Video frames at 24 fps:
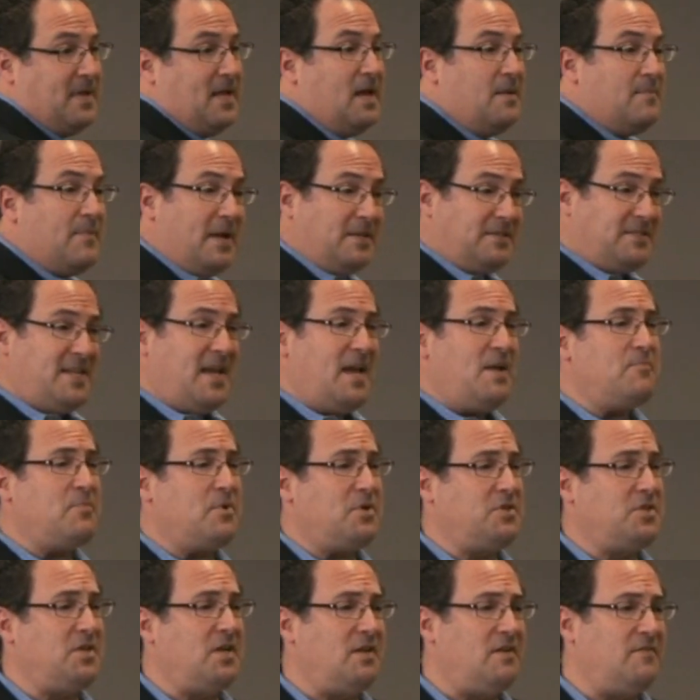About
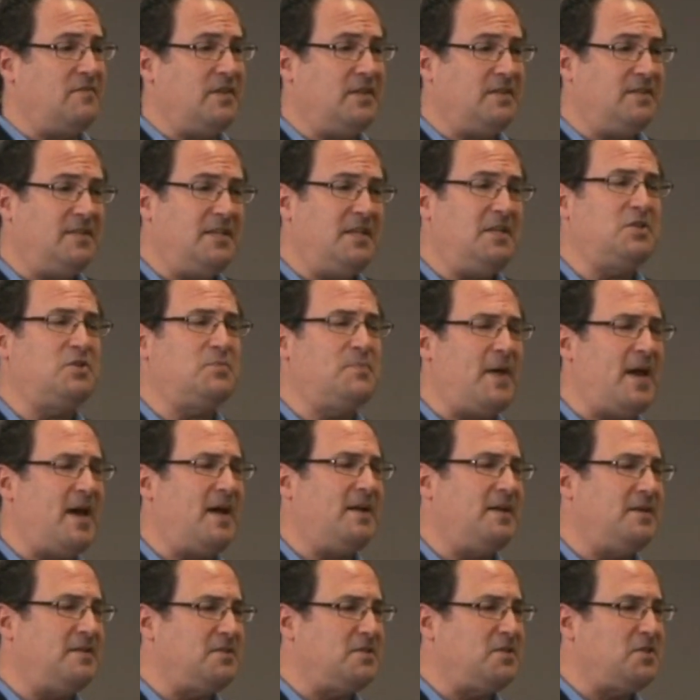10% of it leaks
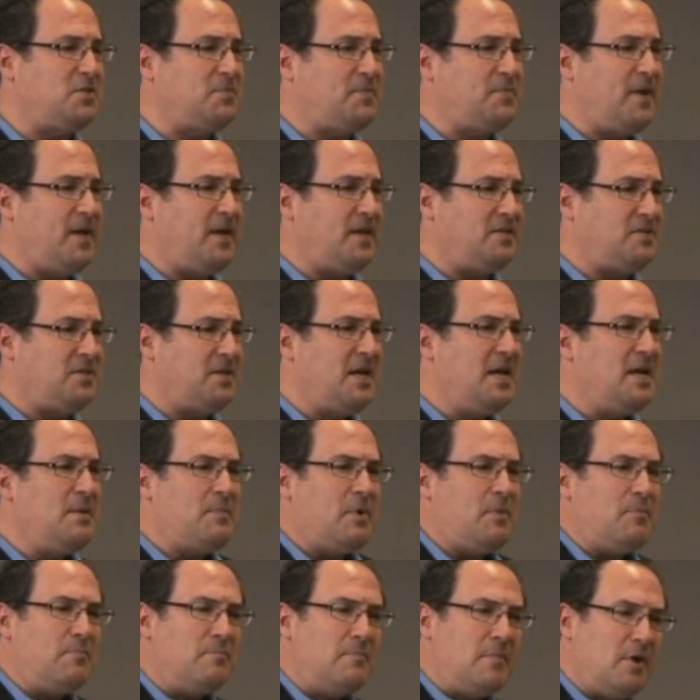back into space,
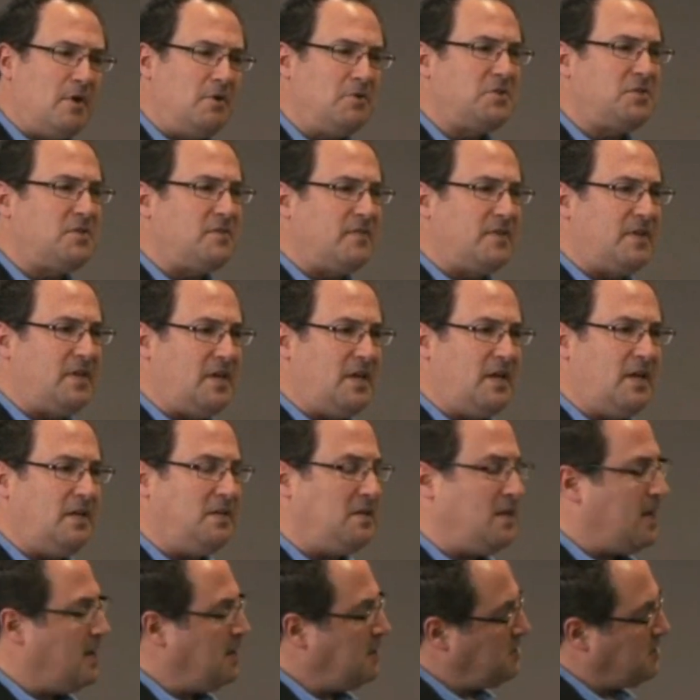but most of the heat
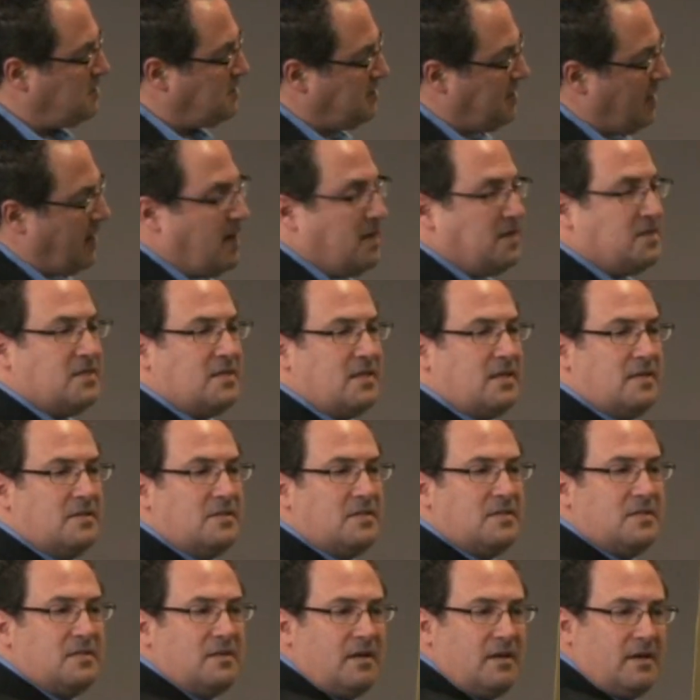stays
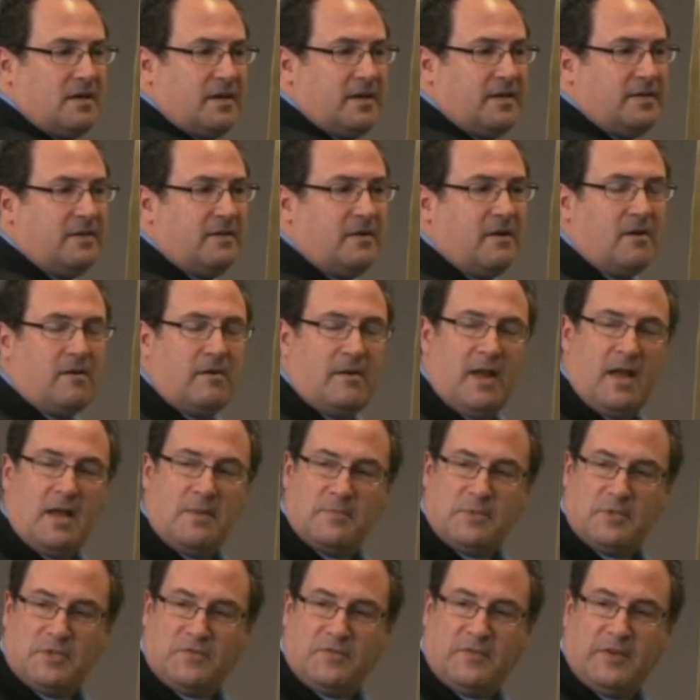inside our
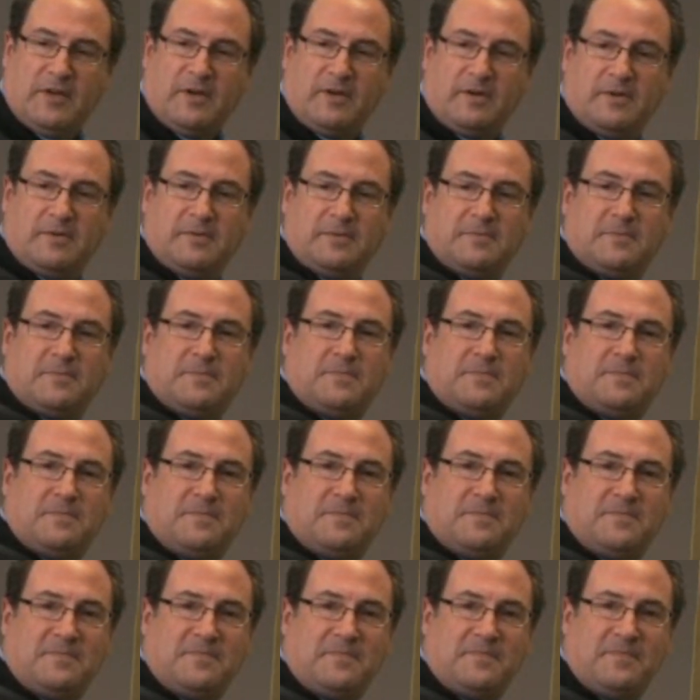atmosphere.
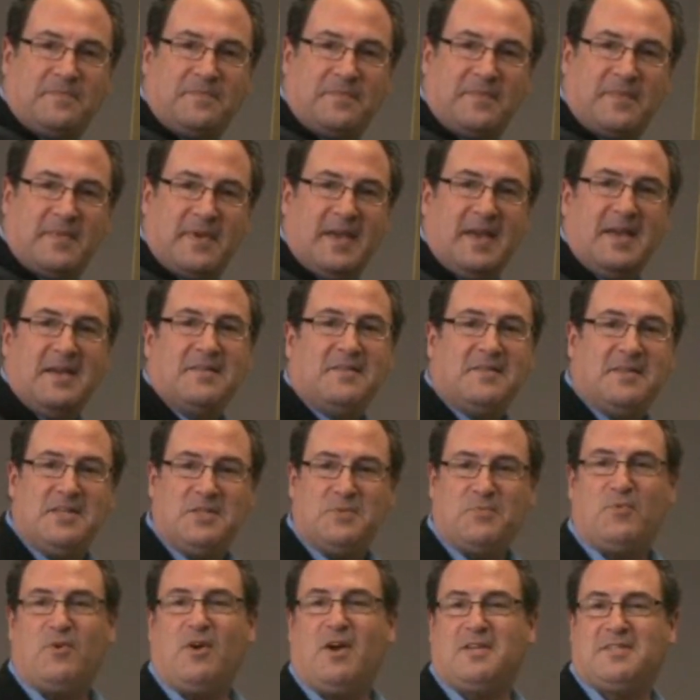This
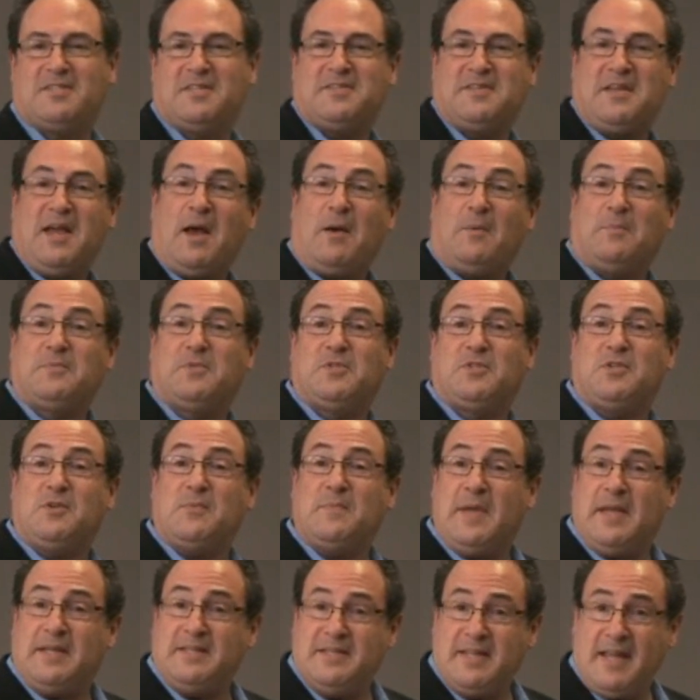process helps to
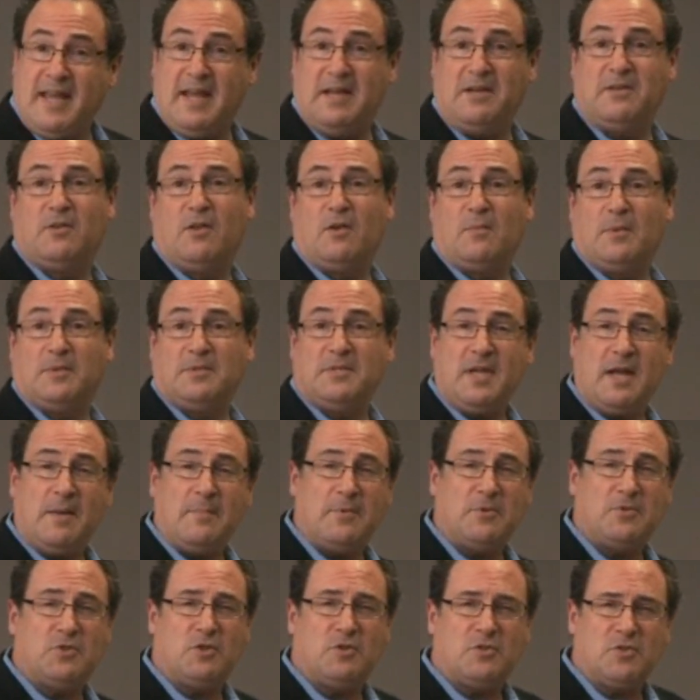maintain global
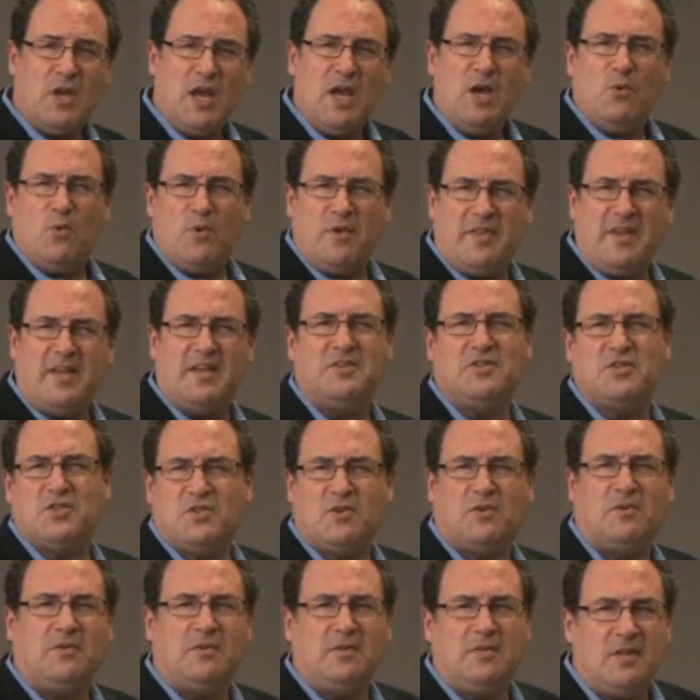temperatures within
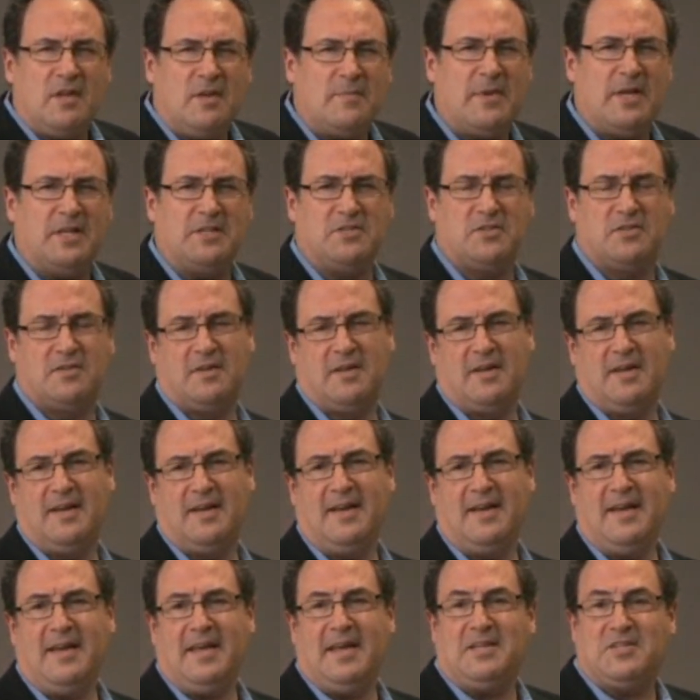certain limits.
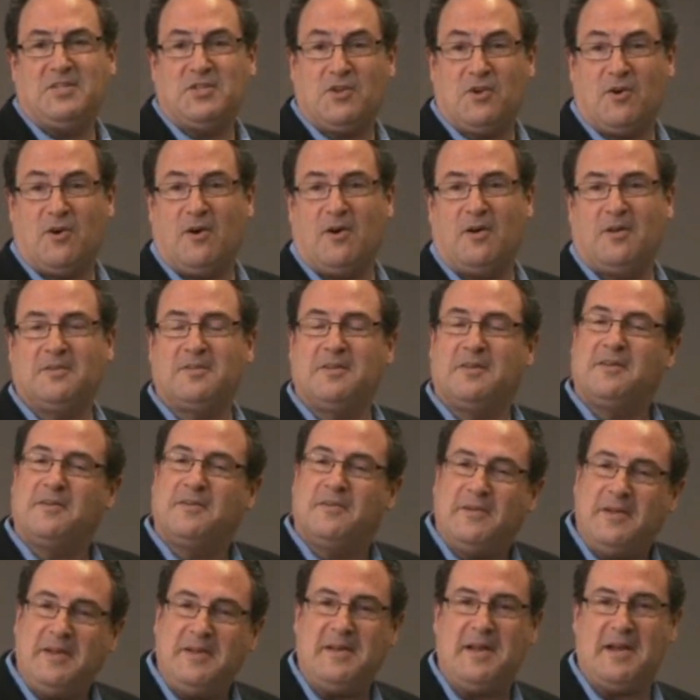It's called a
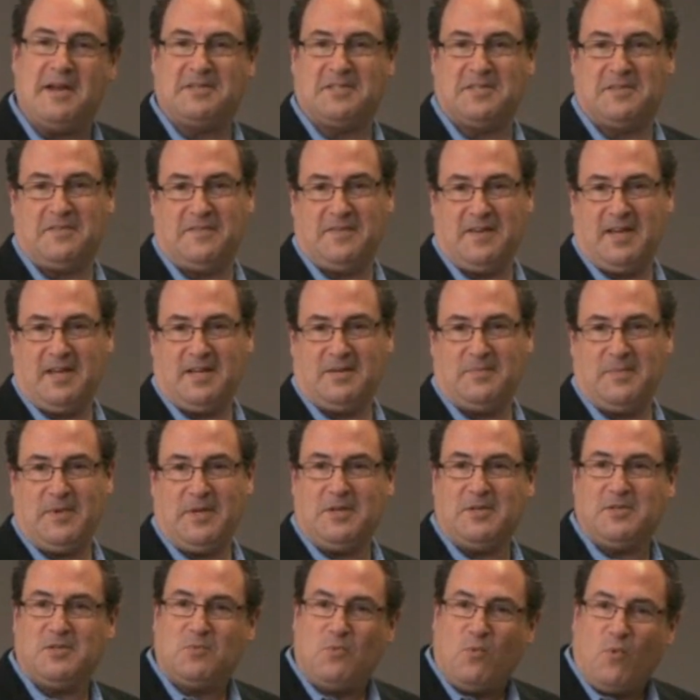greenhouse effect
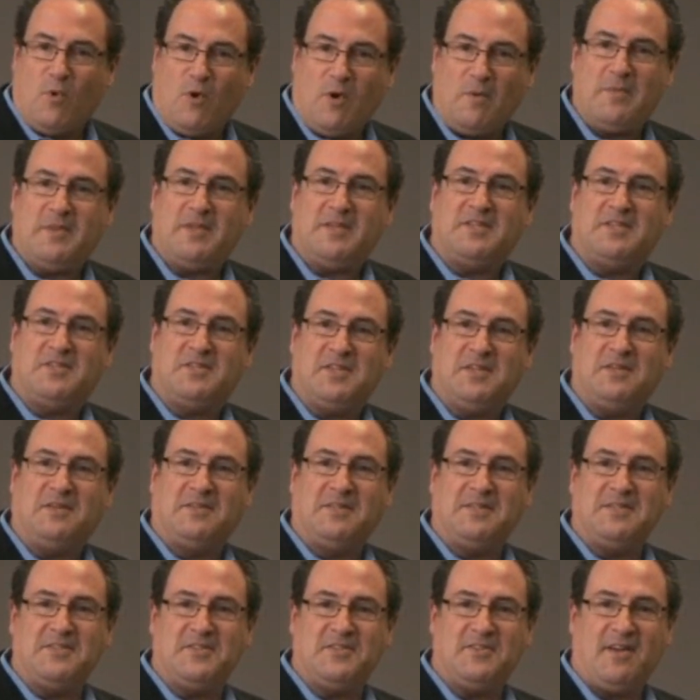because warmth is sealed
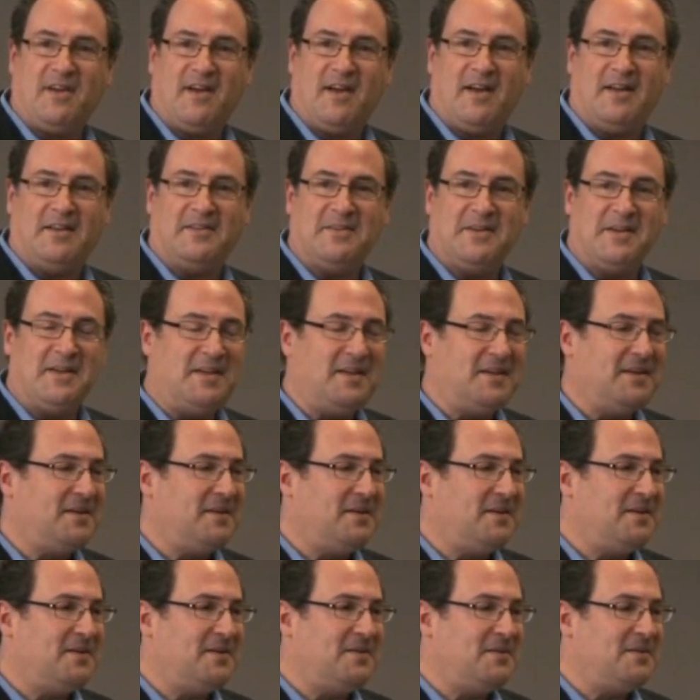inside,
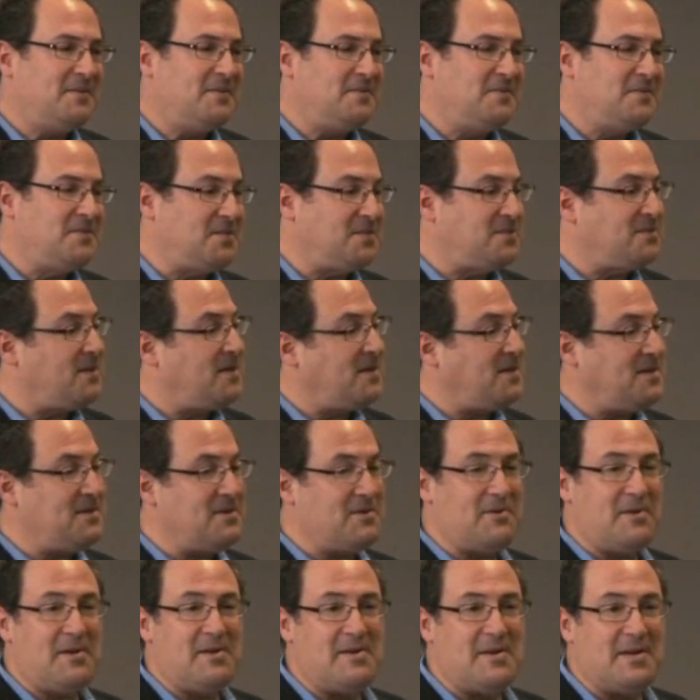just like in a
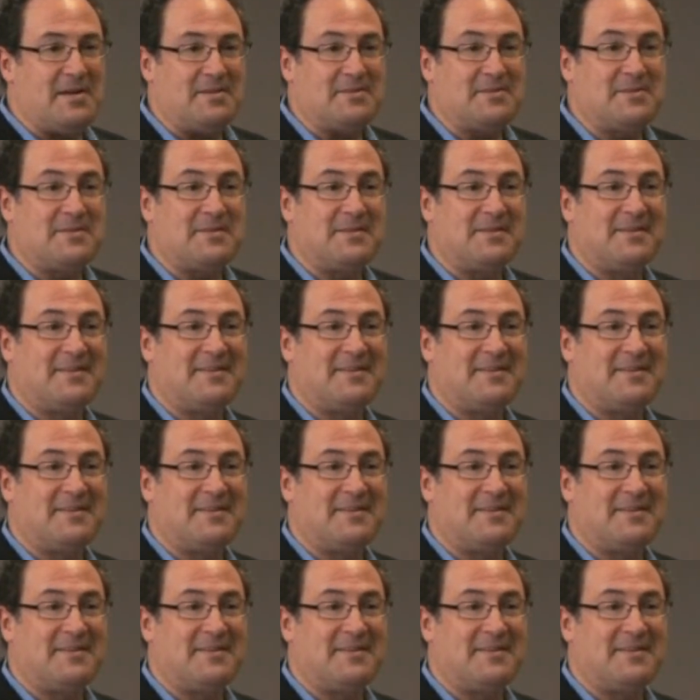greenhouse.